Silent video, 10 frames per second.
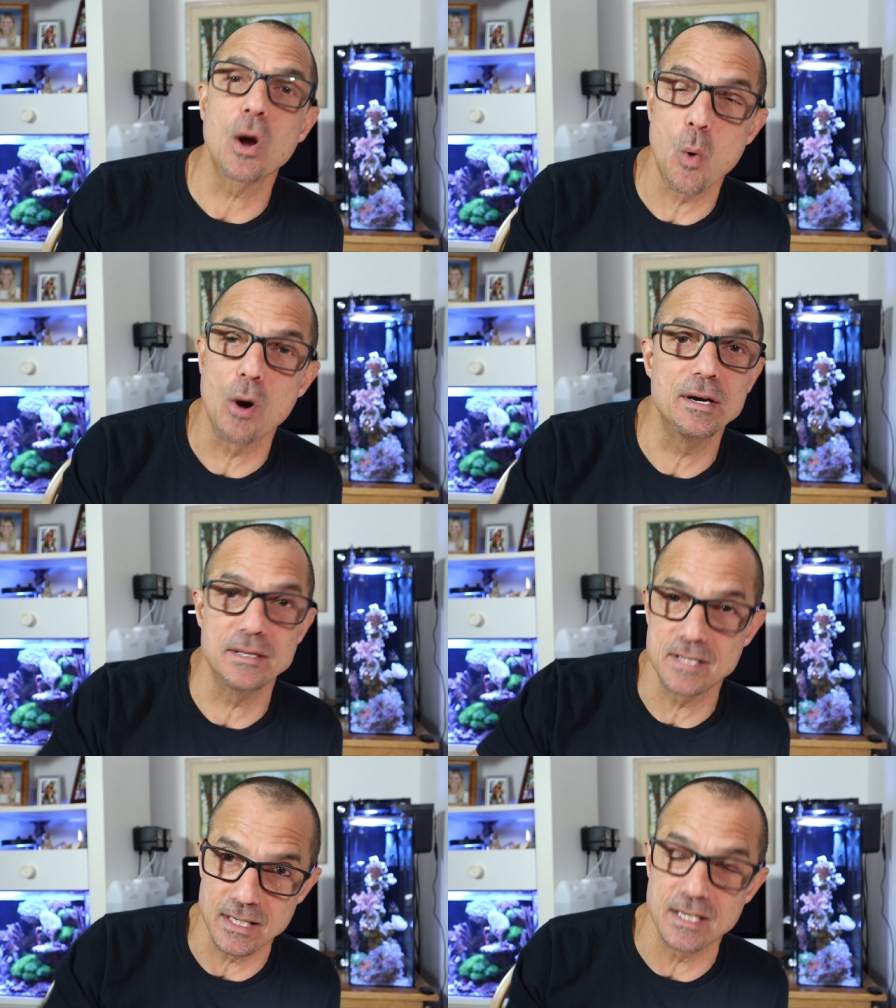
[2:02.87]

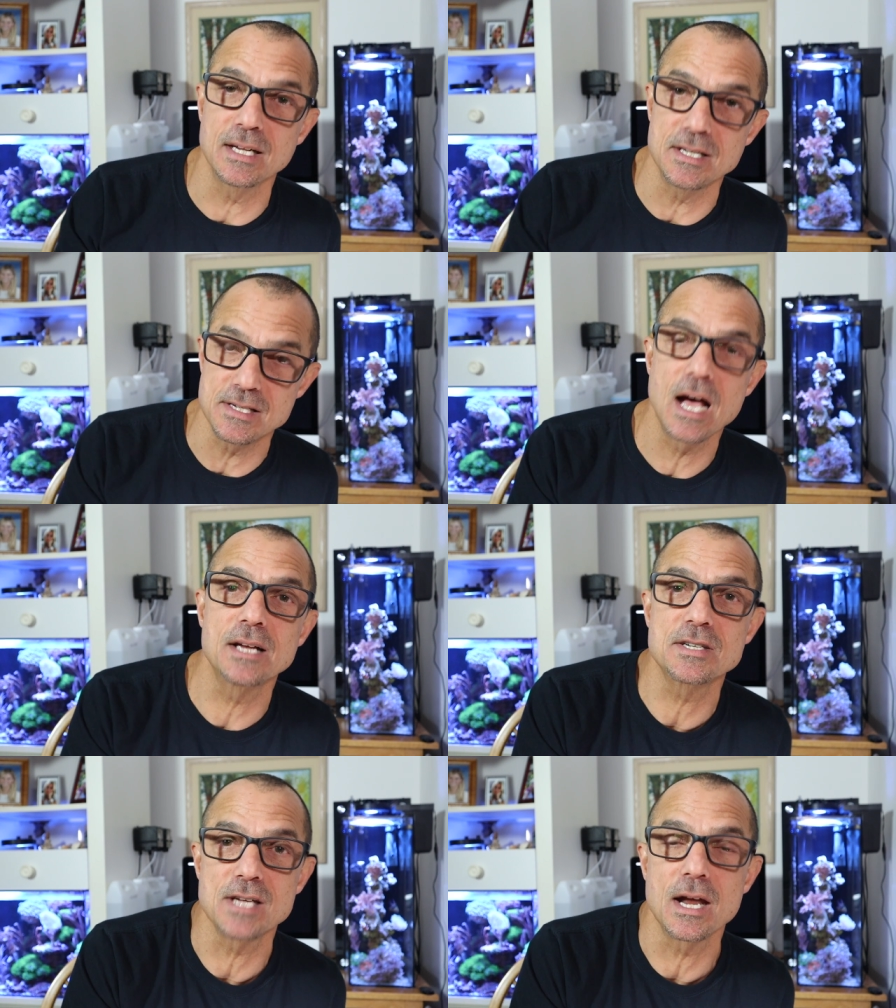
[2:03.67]
quarantine it. He's
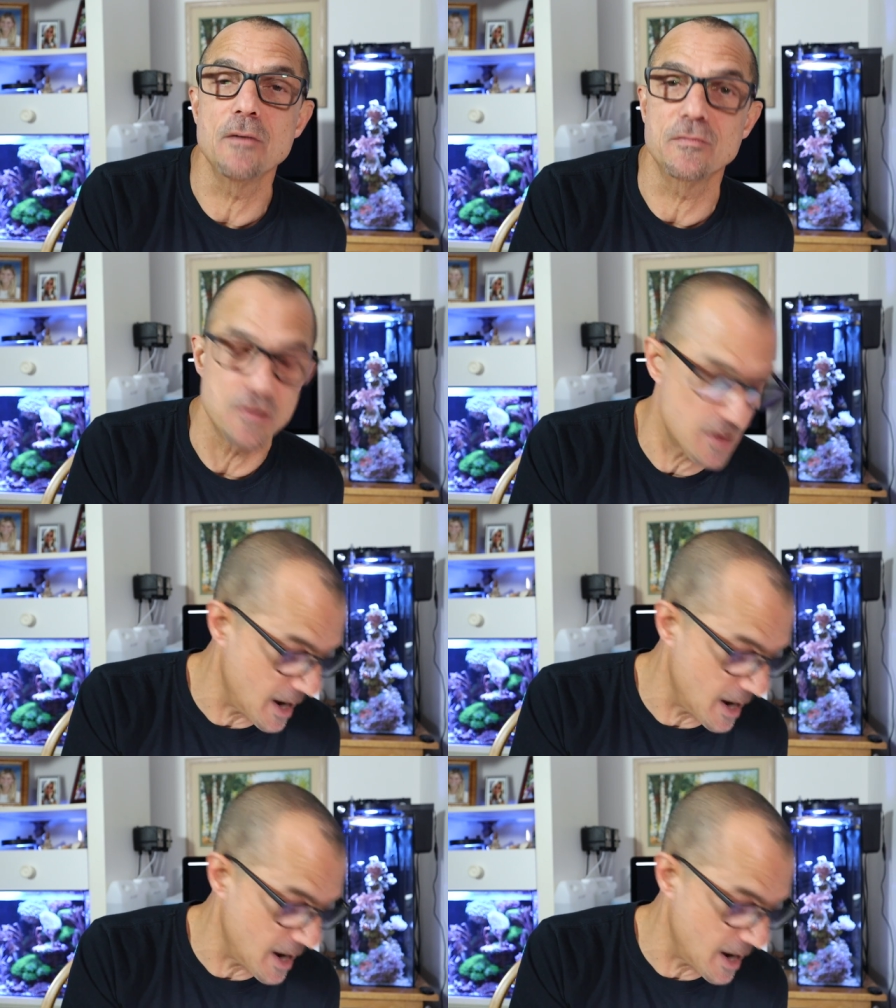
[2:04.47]
not set up for